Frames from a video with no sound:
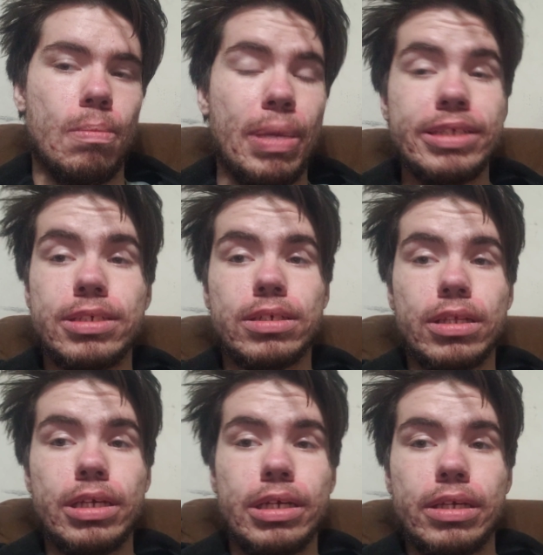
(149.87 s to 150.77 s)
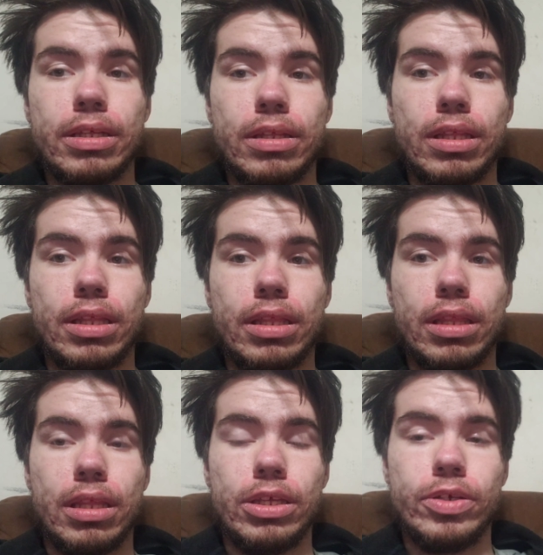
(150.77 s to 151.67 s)
Basically,
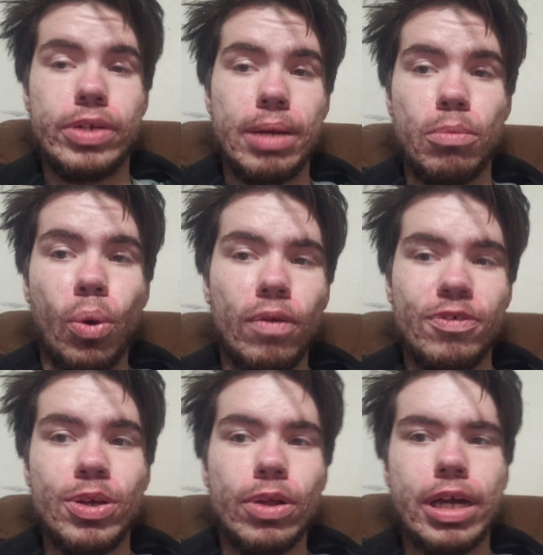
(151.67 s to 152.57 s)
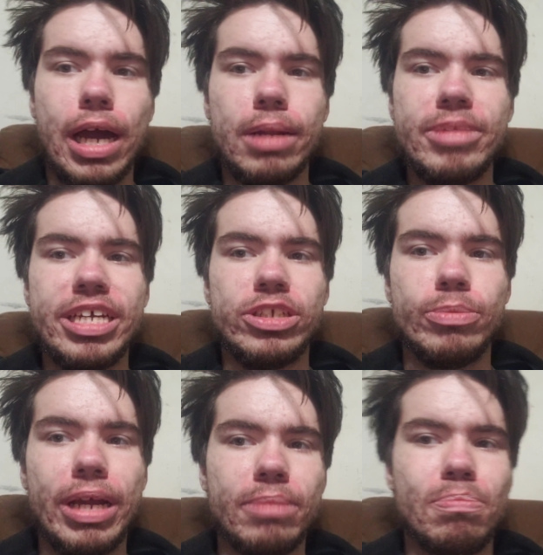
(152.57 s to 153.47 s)
you get more fuel economy and
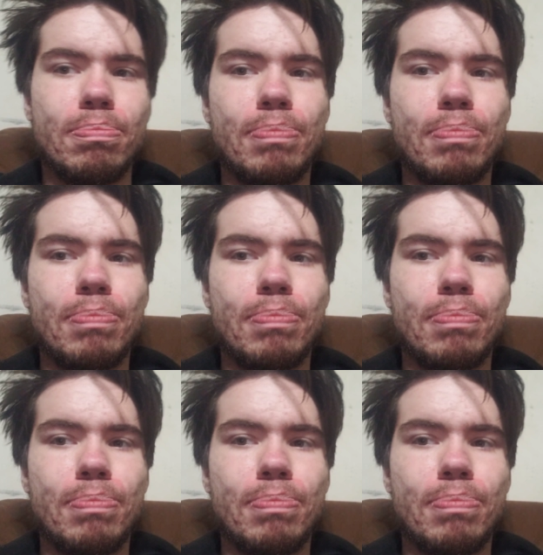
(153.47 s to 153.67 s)
you make